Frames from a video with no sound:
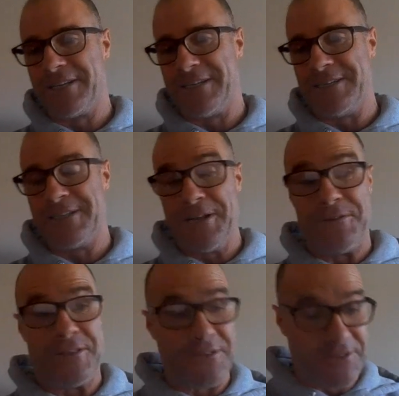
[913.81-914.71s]
to
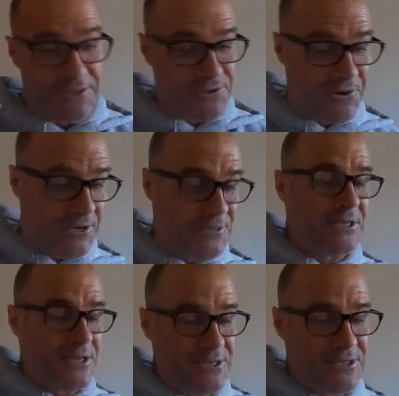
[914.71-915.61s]
see the
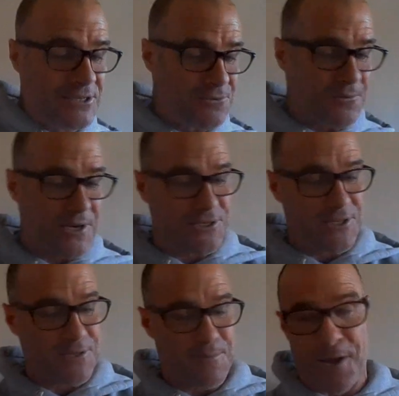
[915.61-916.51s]
Giants in this situation
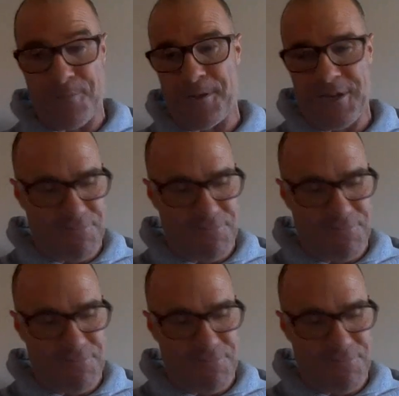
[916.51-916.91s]
at the moment.